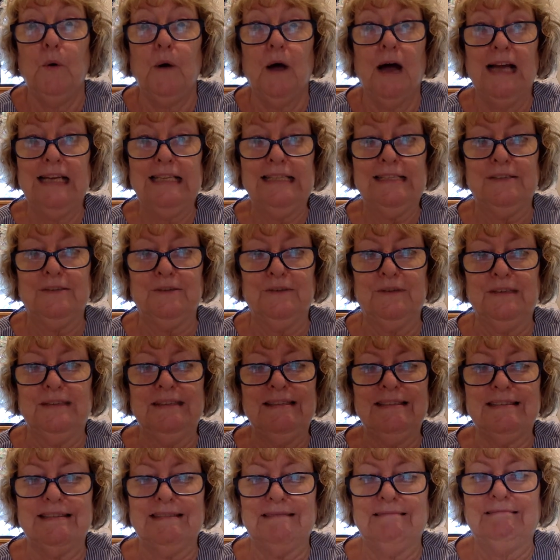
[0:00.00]
Hi
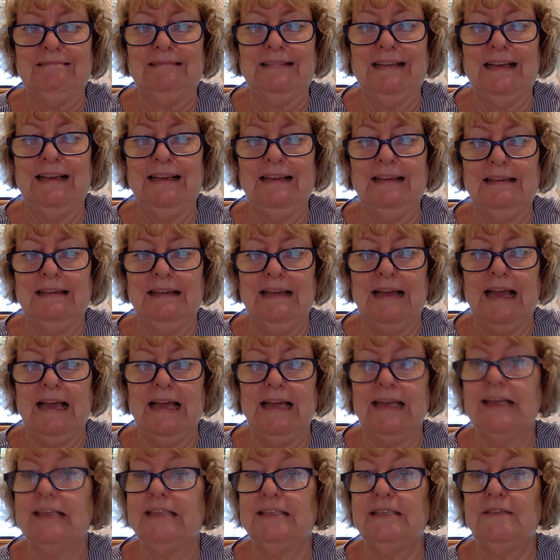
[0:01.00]
students.
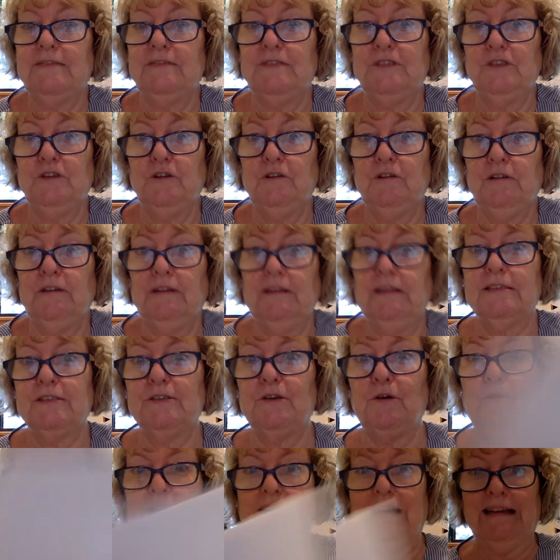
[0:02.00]
I guess I've started this
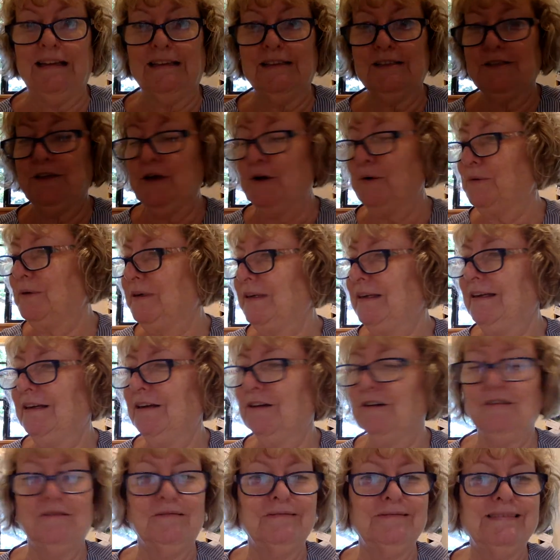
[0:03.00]
already, so
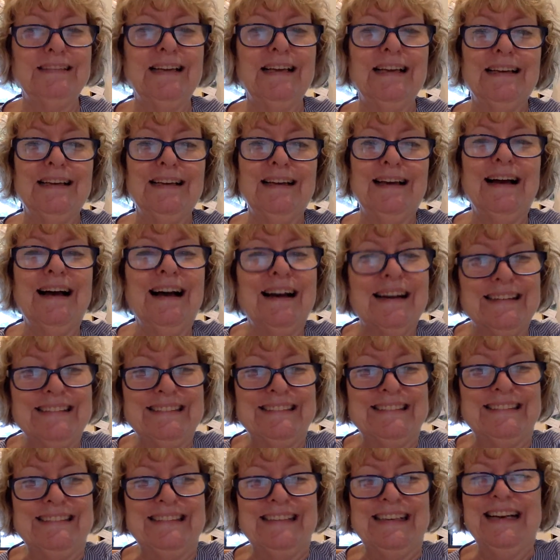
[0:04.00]
here.
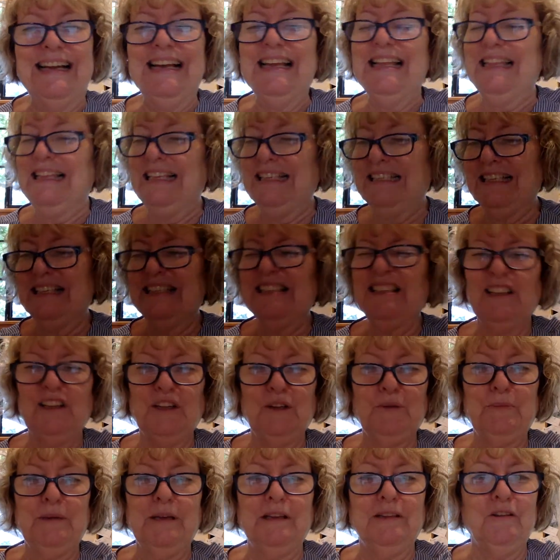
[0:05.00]
This is a
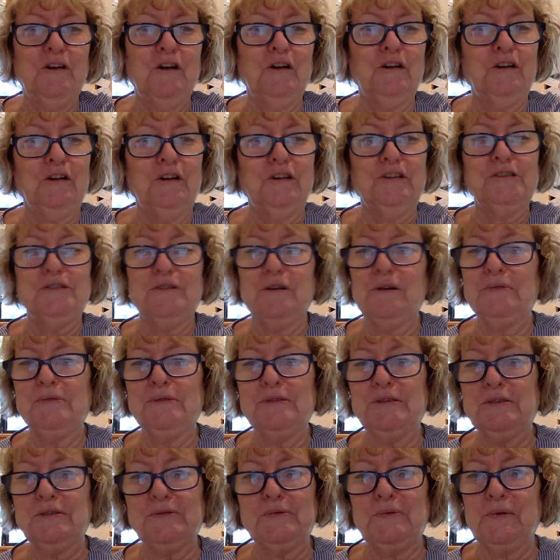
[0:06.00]
little bit longer, so I
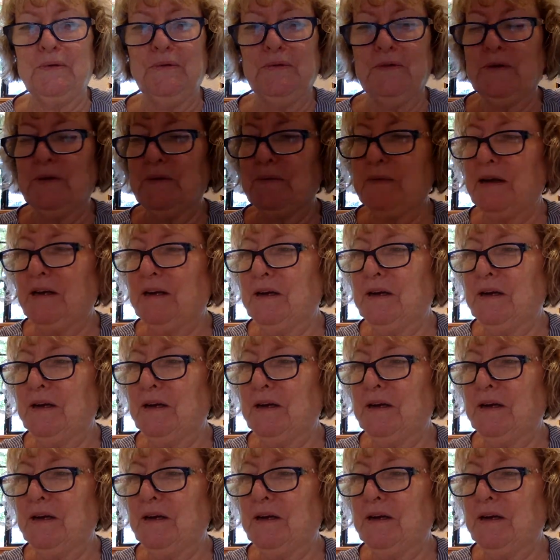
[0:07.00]
was just reviewing my